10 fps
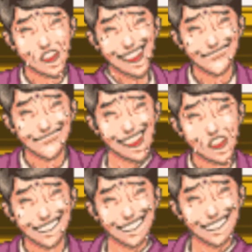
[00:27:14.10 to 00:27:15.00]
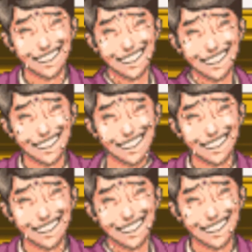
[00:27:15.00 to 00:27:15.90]
I didn't hear the
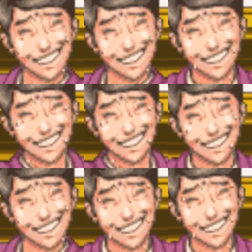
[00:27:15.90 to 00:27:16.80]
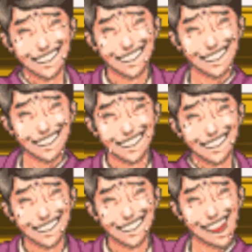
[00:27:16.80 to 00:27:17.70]
time, I saw it.
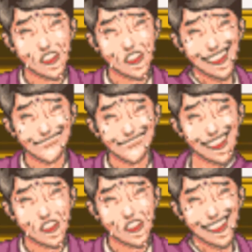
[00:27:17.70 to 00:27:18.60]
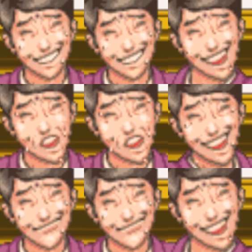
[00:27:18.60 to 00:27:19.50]
You saw it? Haha.
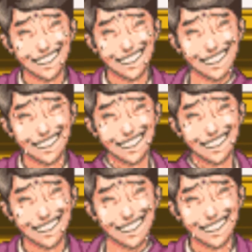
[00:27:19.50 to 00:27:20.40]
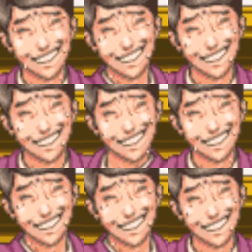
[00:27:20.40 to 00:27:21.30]
There was a table clock in
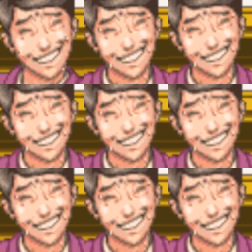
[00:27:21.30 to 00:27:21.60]
the apartment,